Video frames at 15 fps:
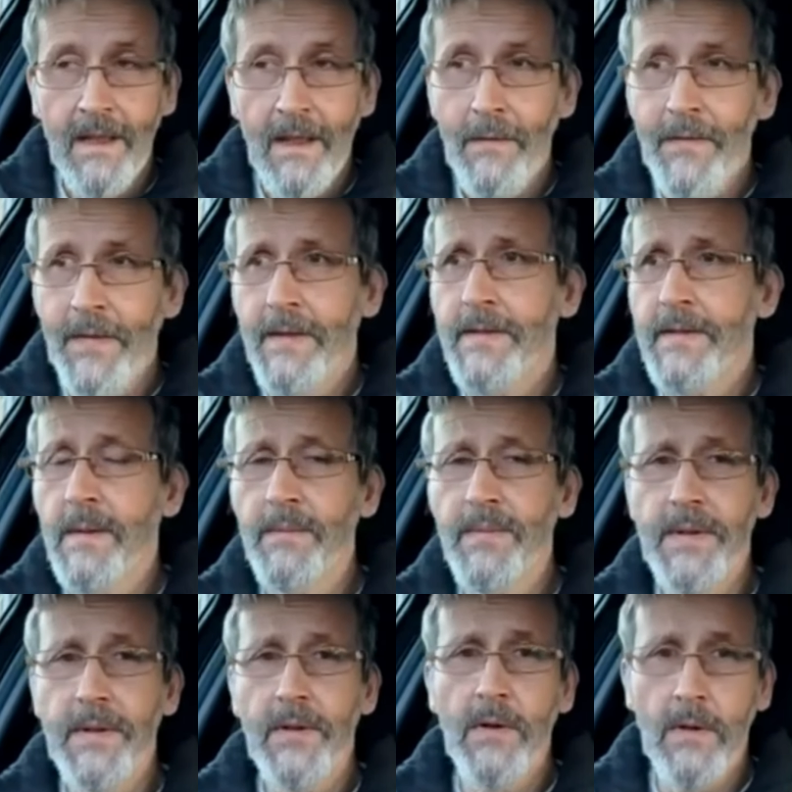If they had
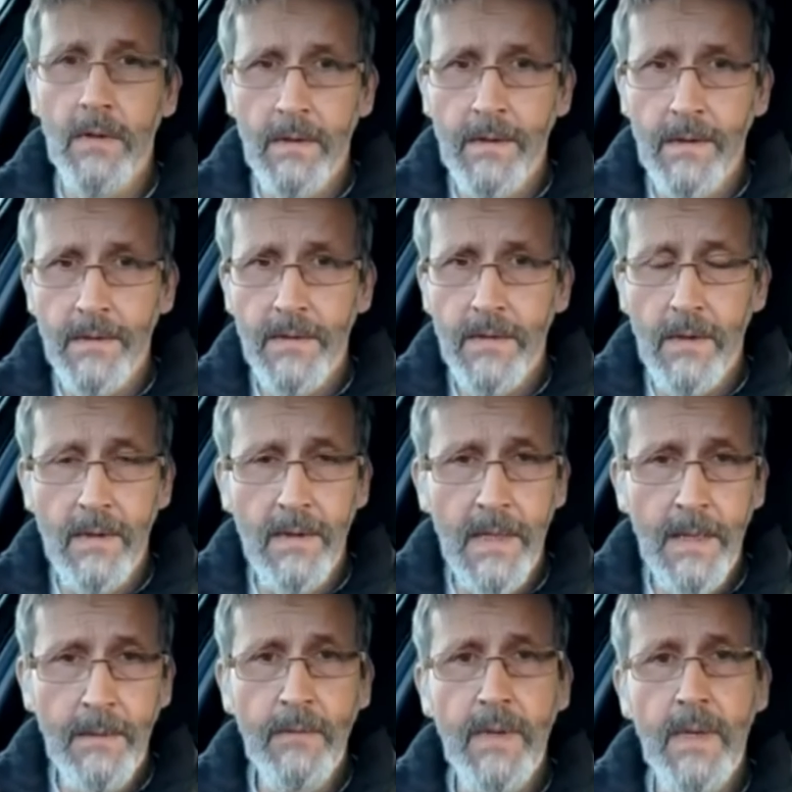simply conquered
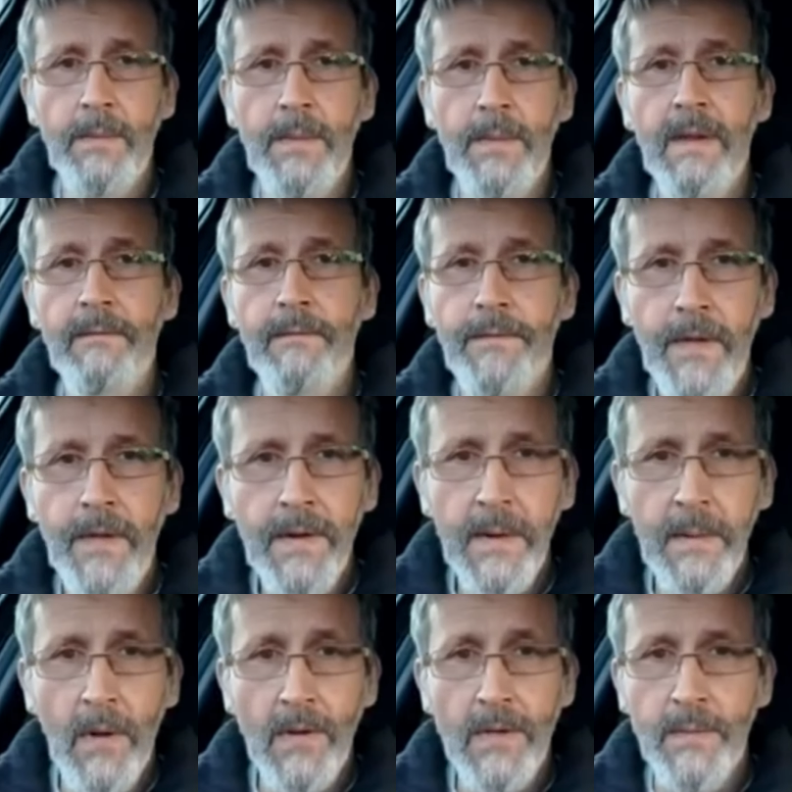Scotland, it would have been very
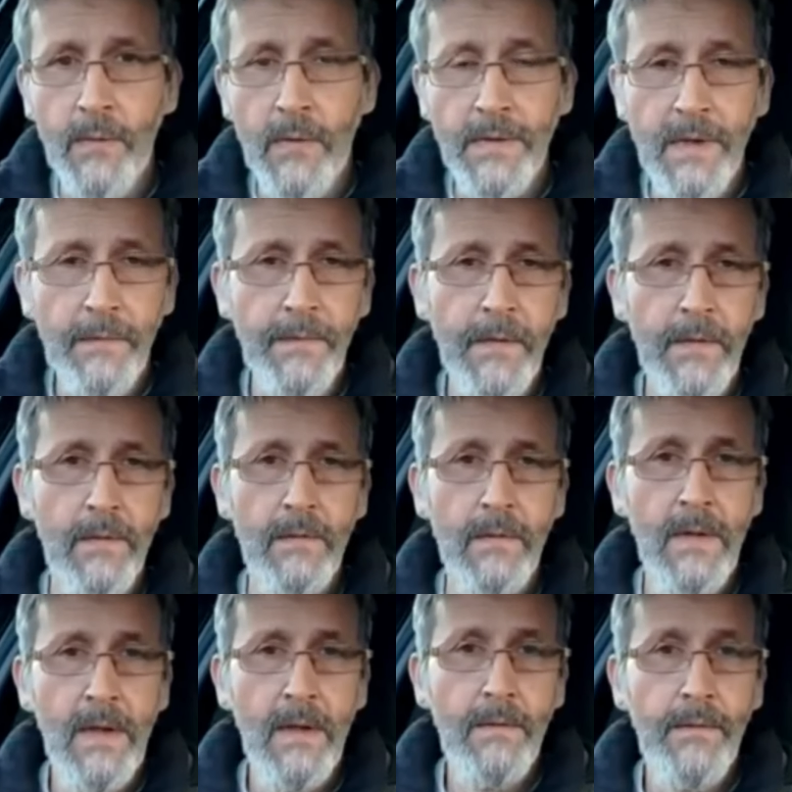much more difficult
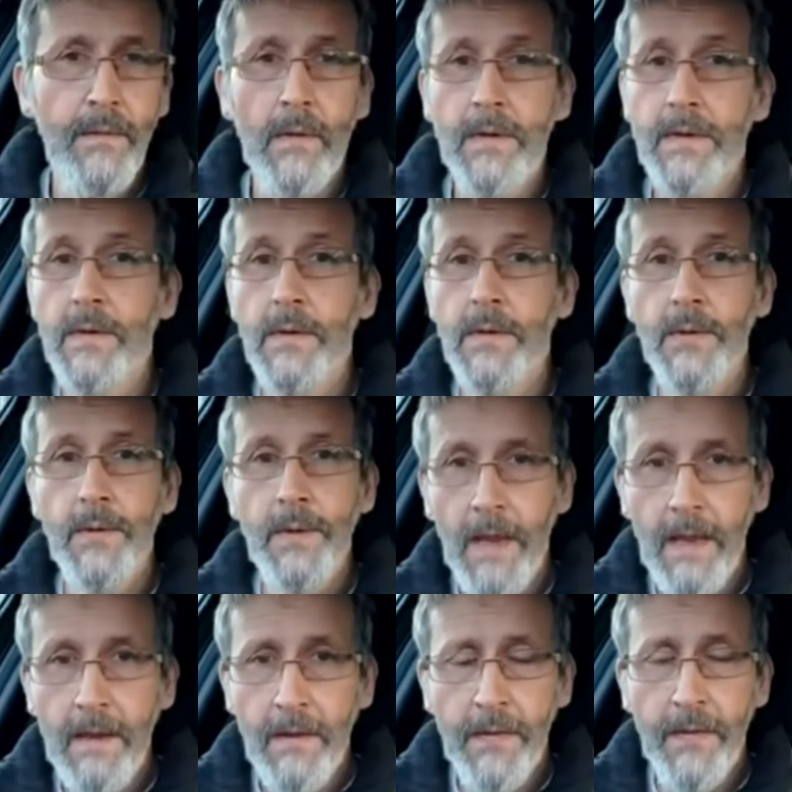for us to do
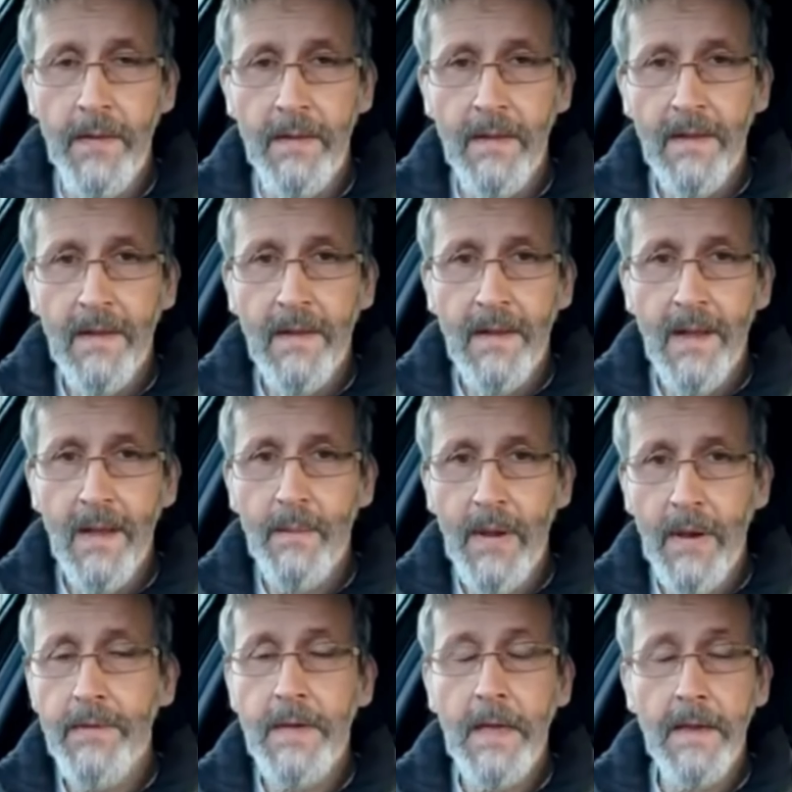anything
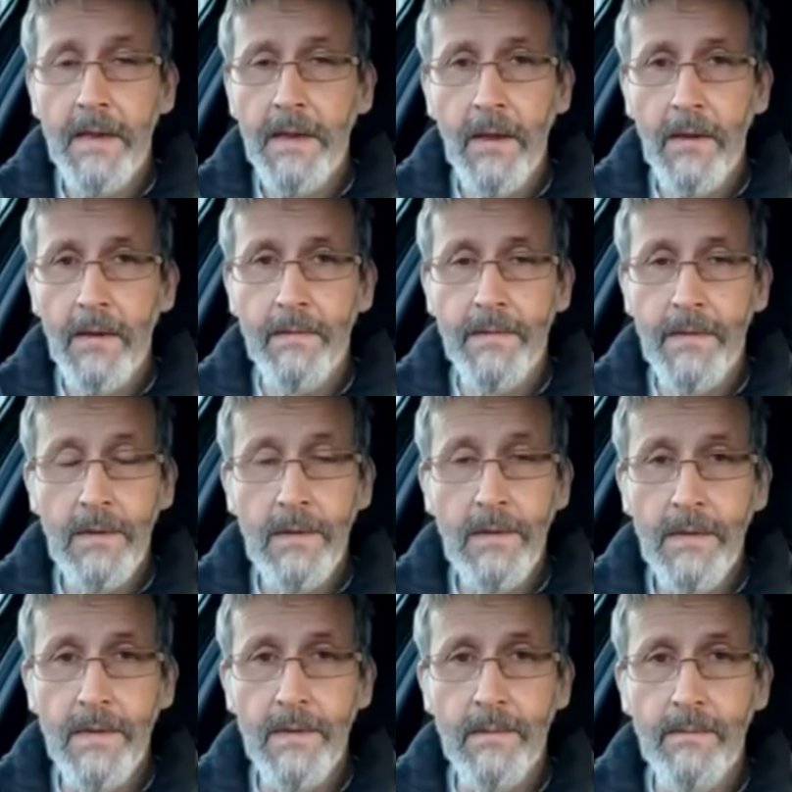about getting out of the
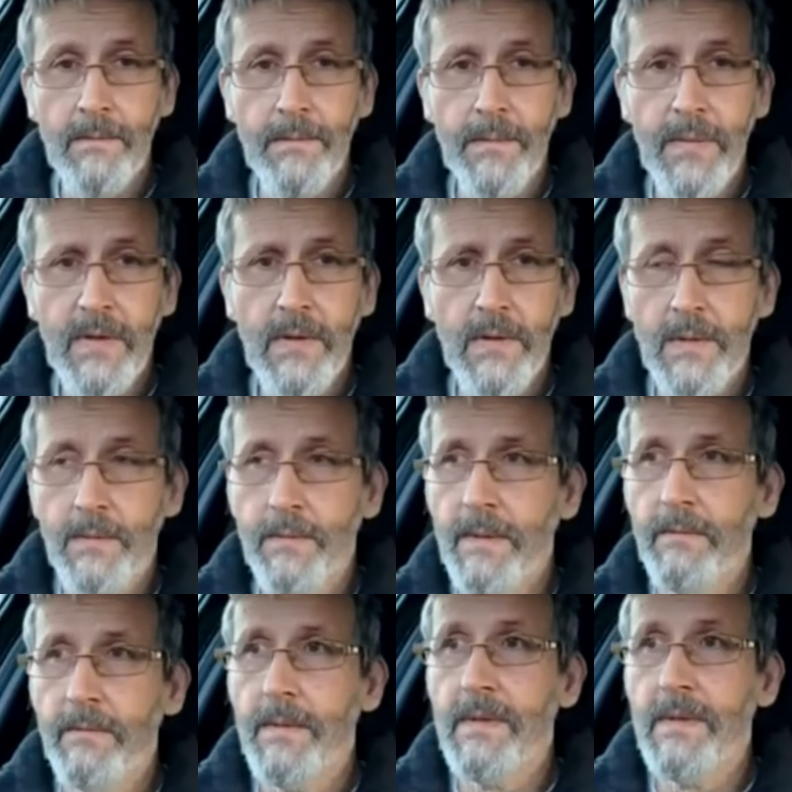Union, because we
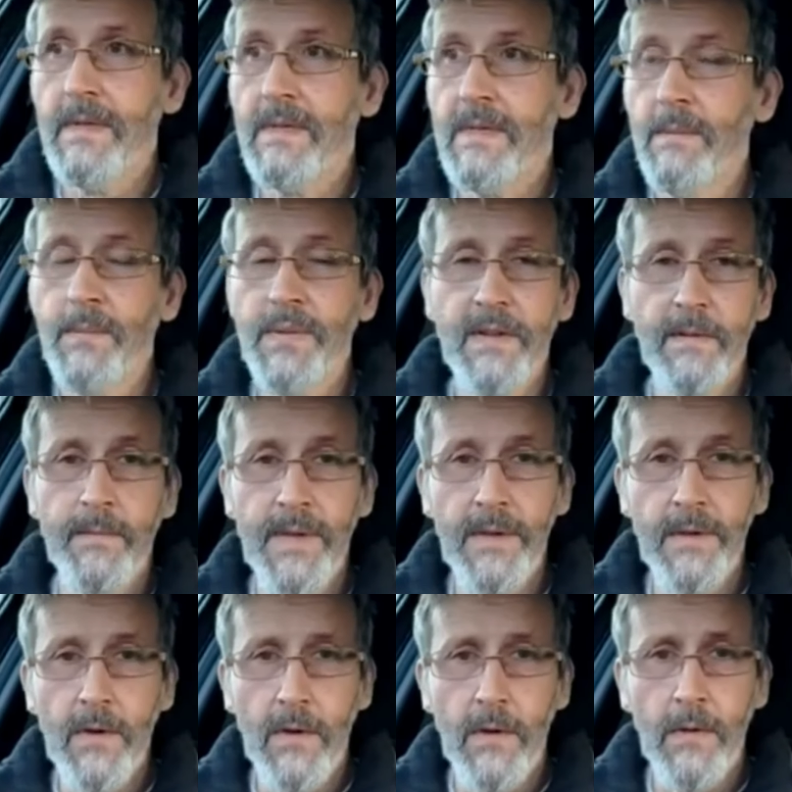would simply have
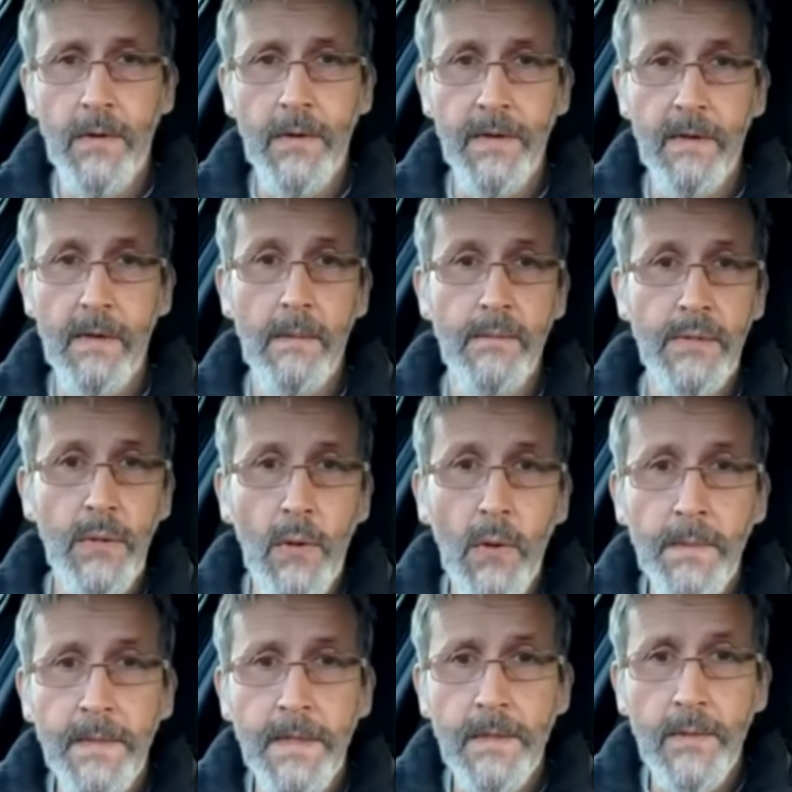been conquered and
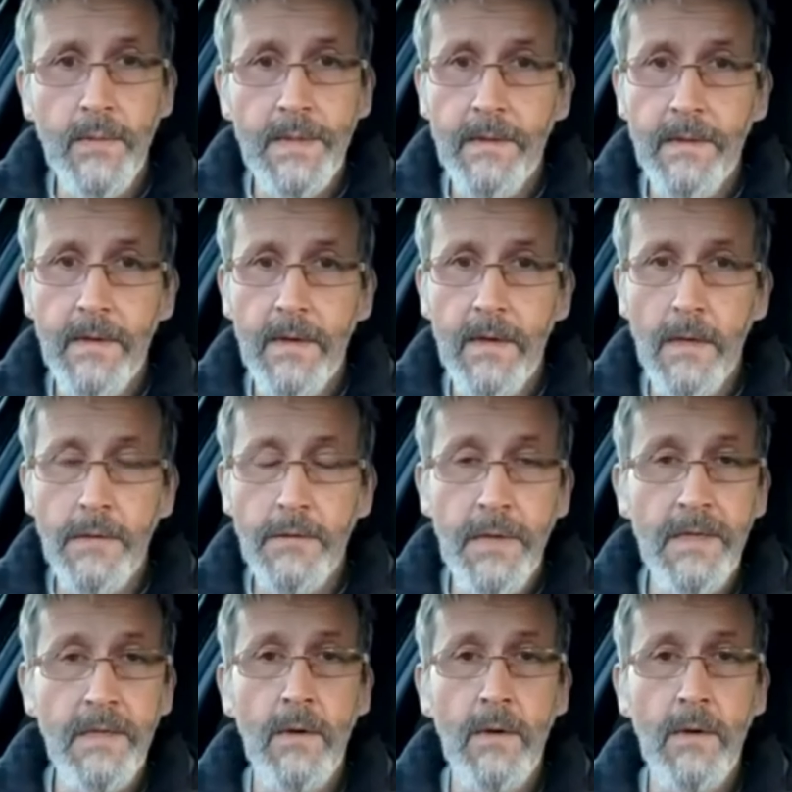absorbed into another country.